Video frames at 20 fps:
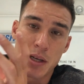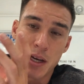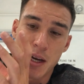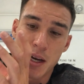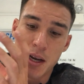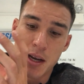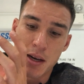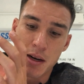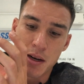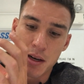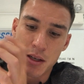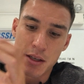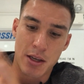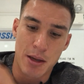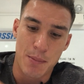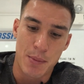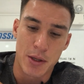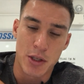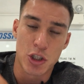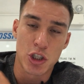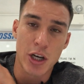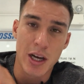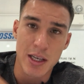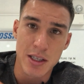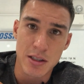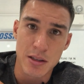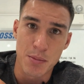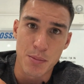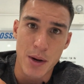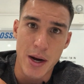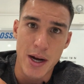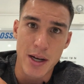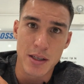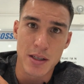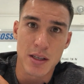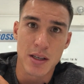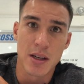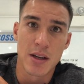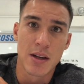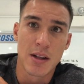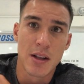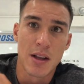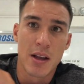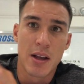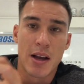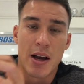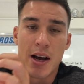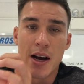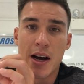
and kipping chest to bars.